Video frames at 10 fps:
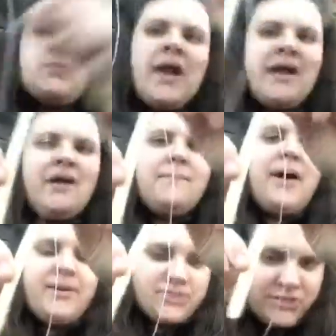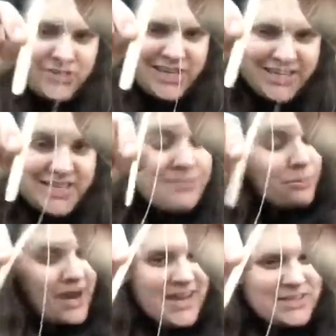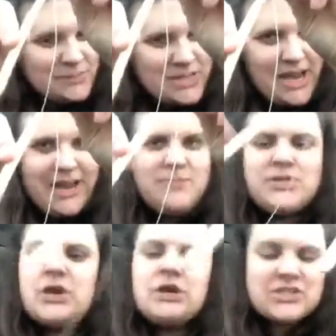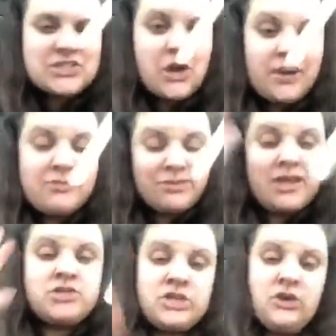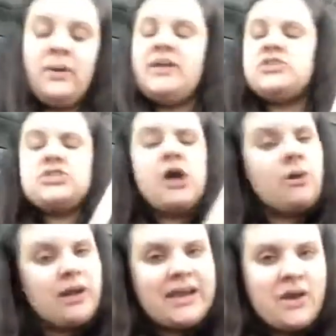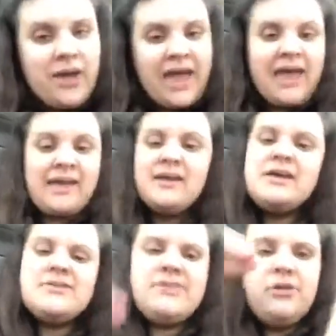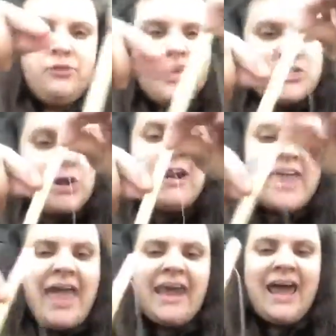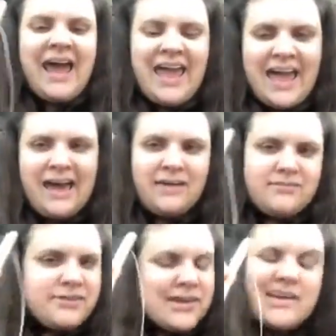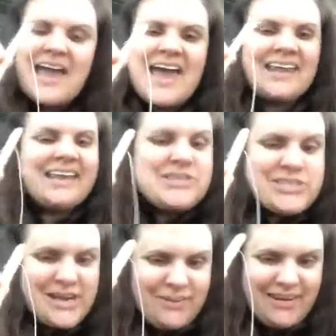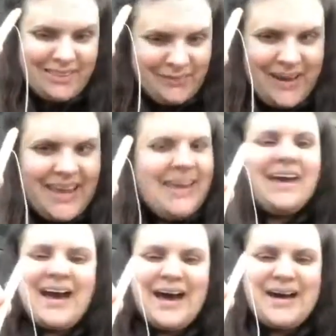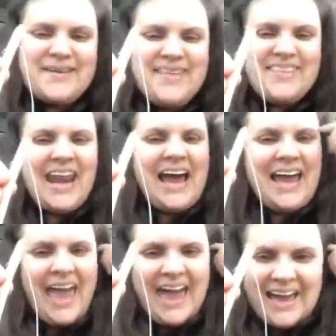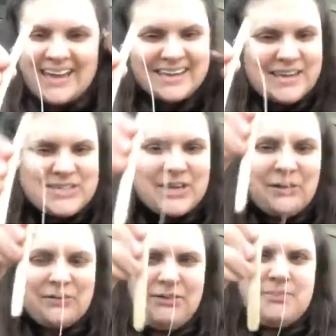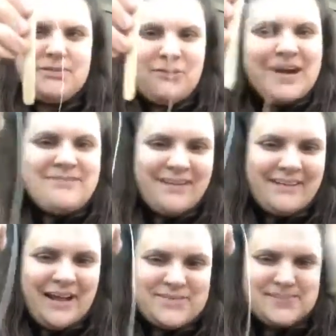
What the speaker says: where popsicle sticks can break sometimes. So if they do, it's totally okay. Feel free to start again. I have at least 2 or 3 that I had to go through before I figured out